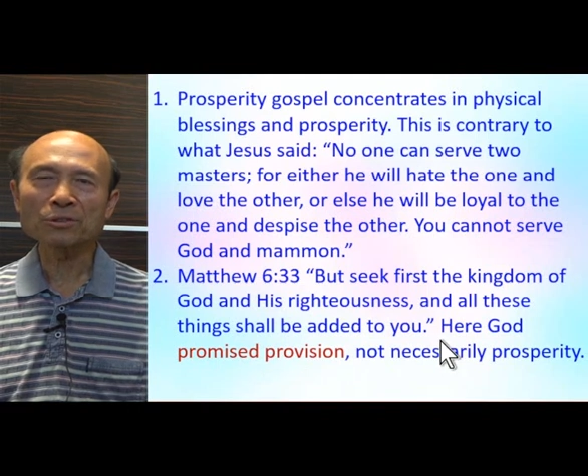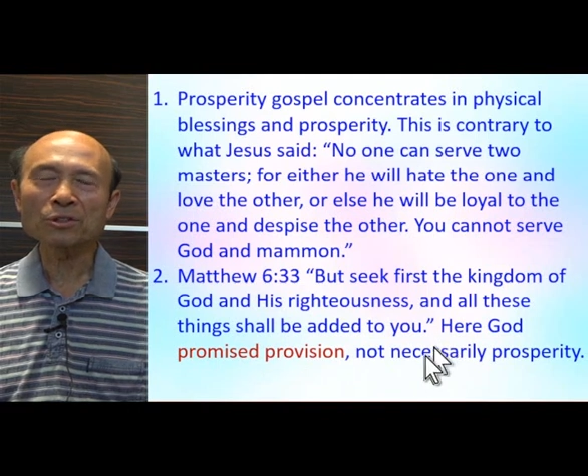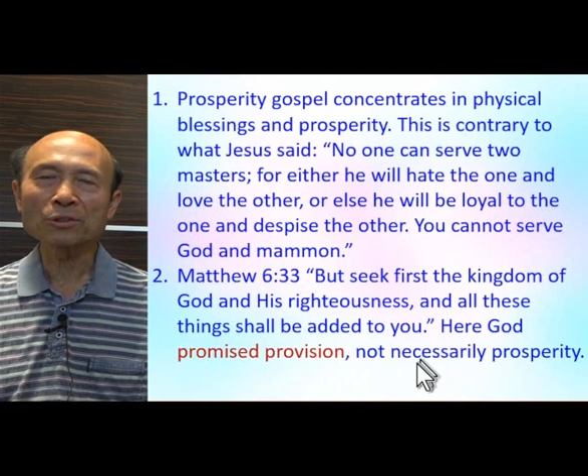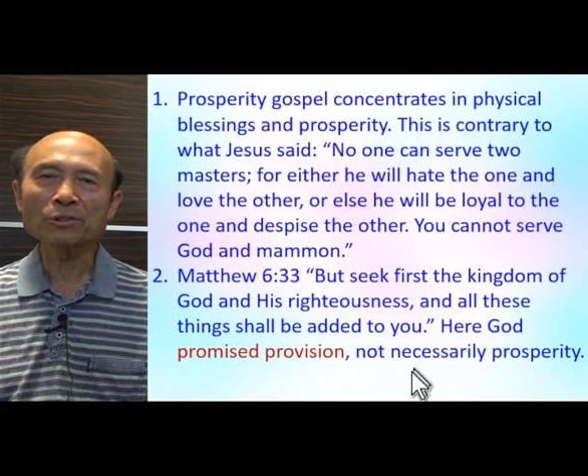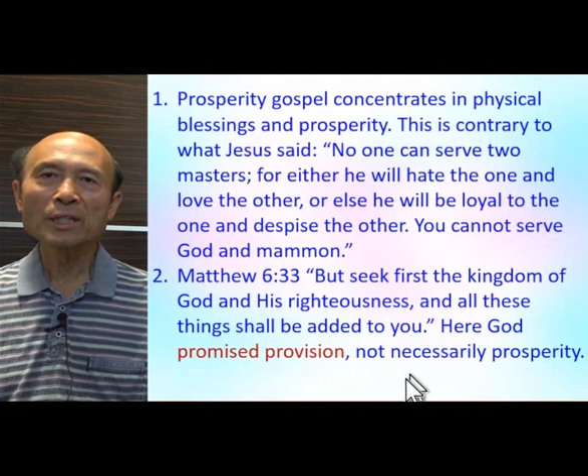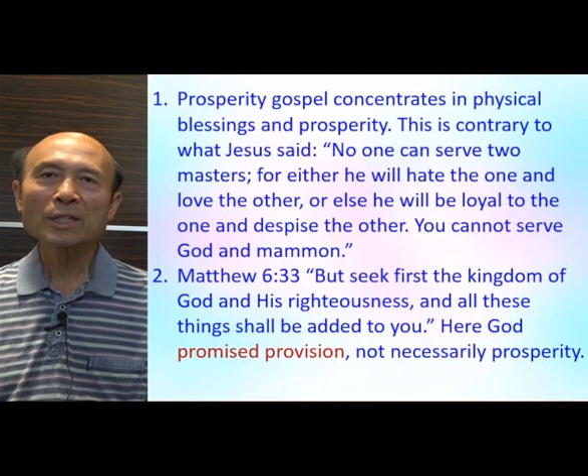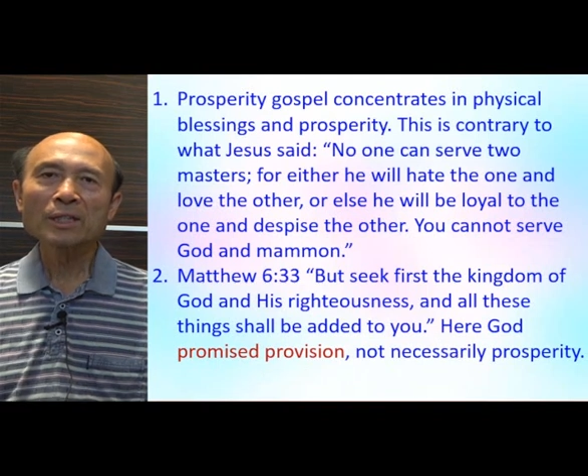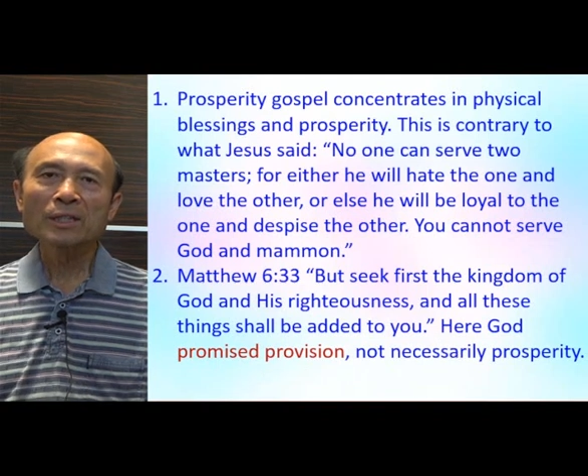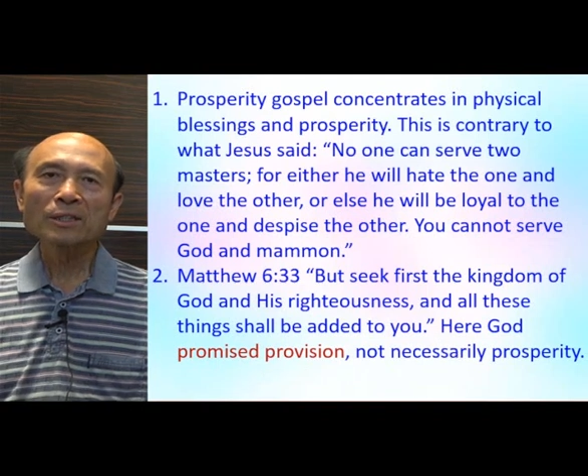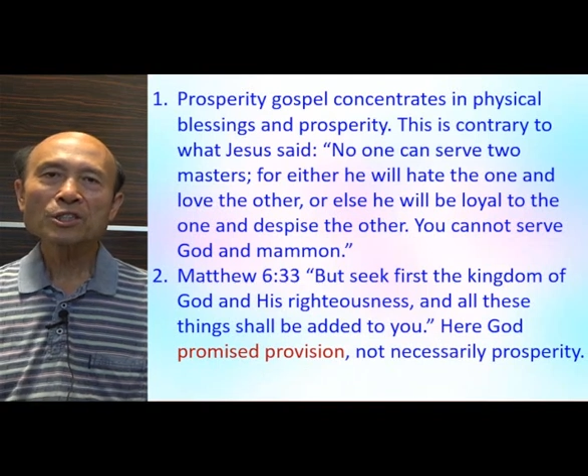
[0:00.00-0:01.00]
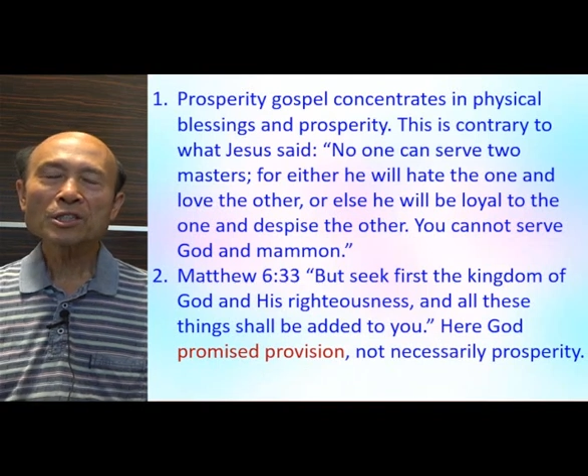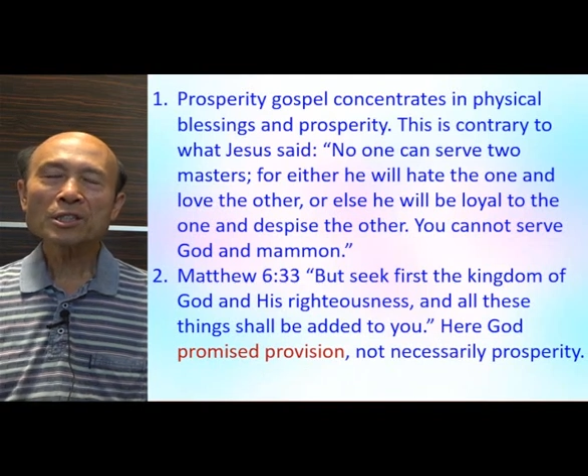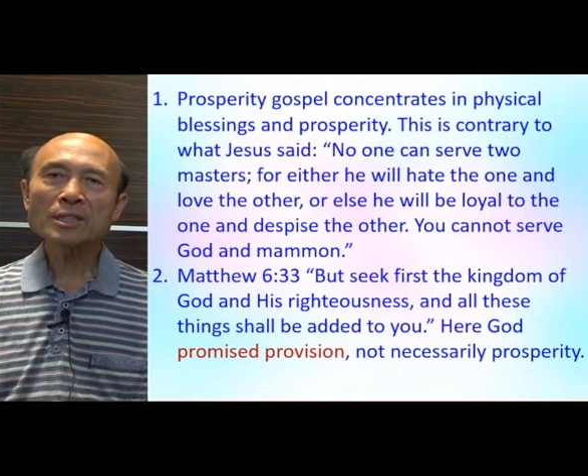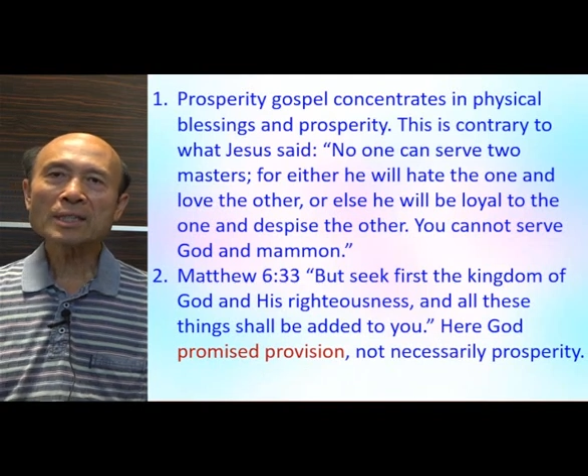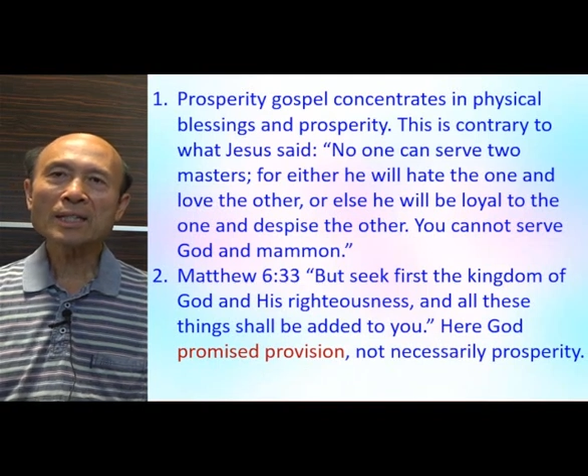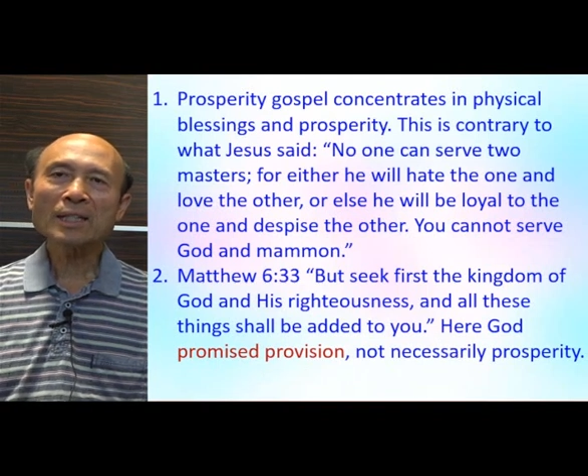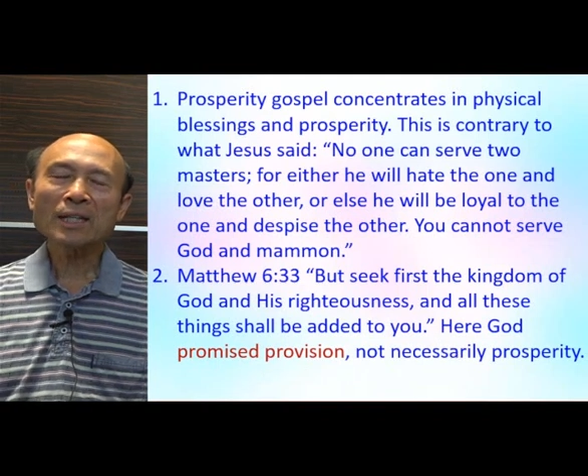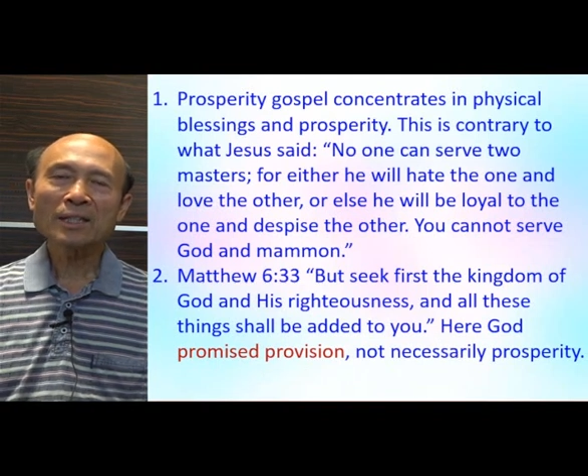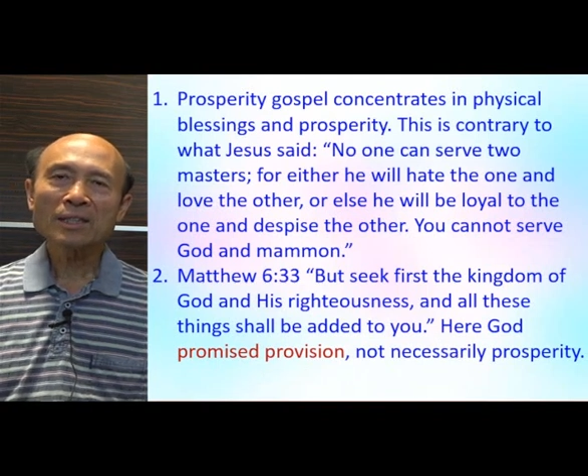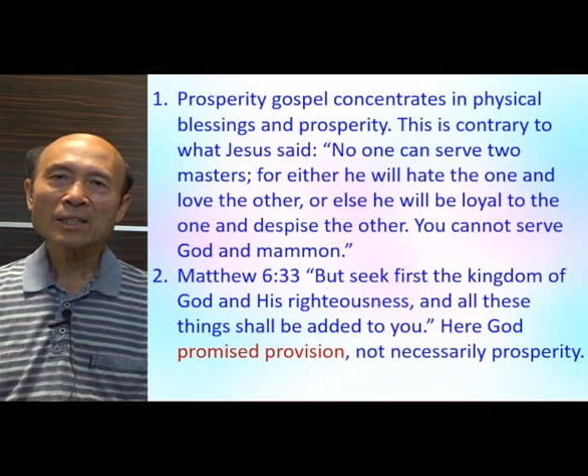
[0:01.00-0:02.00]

So Jesus said that